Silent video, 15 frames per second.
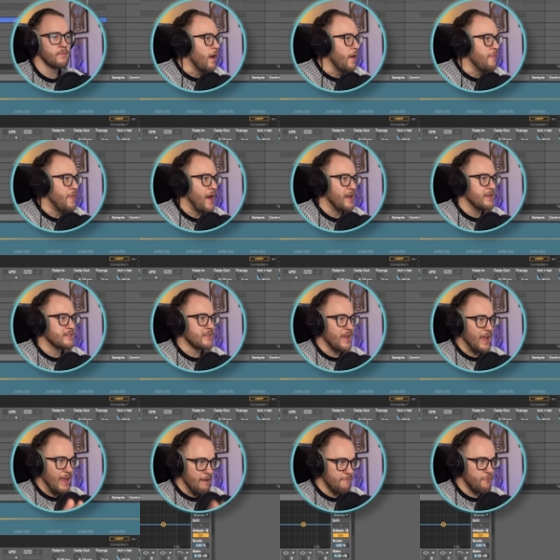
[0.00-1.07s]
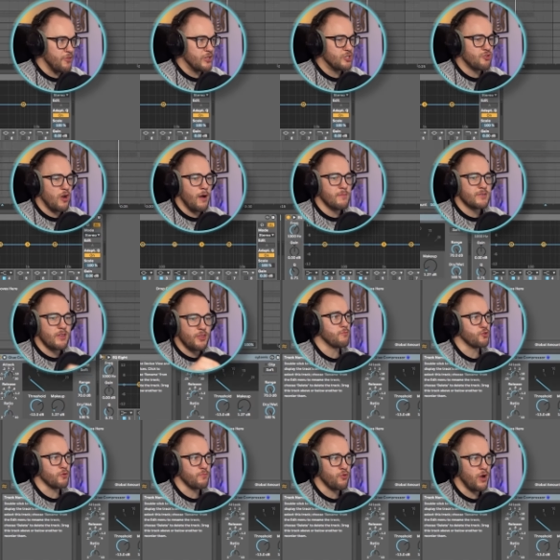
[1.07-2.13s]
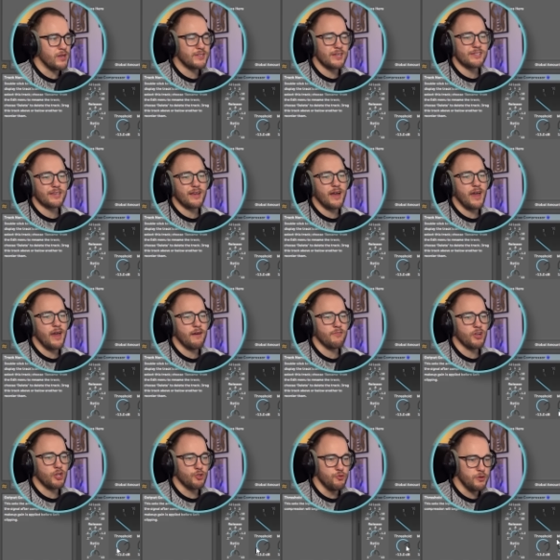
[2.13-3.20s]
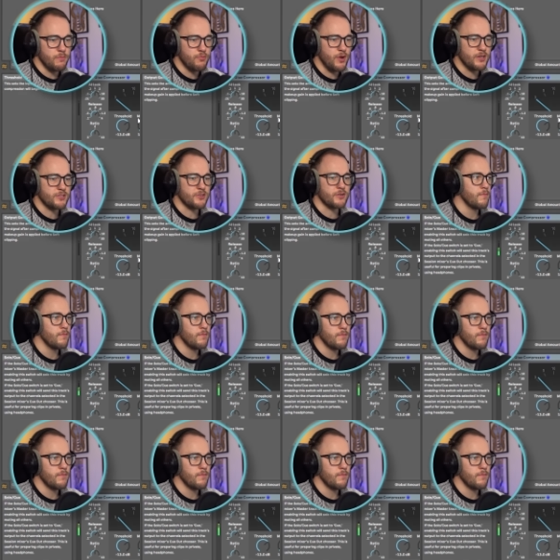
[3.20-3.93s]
That is it for the drums. The group processing, I have a glue compressor.